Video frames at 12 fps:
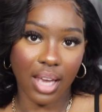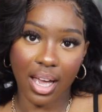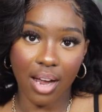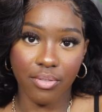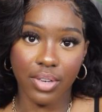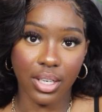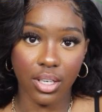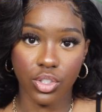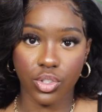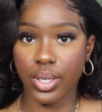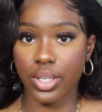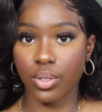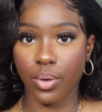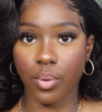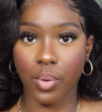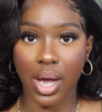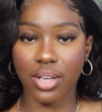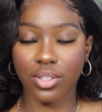Like, I really enjoy doing
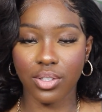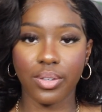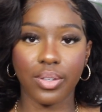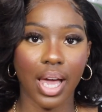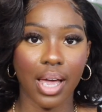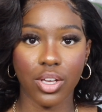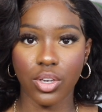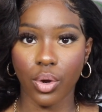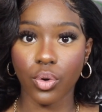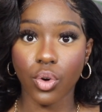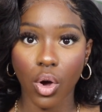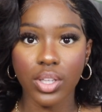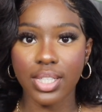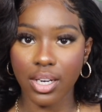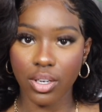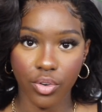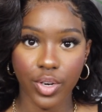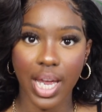what I do, like, you know,
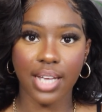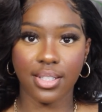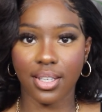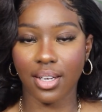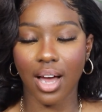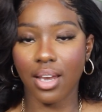content creating.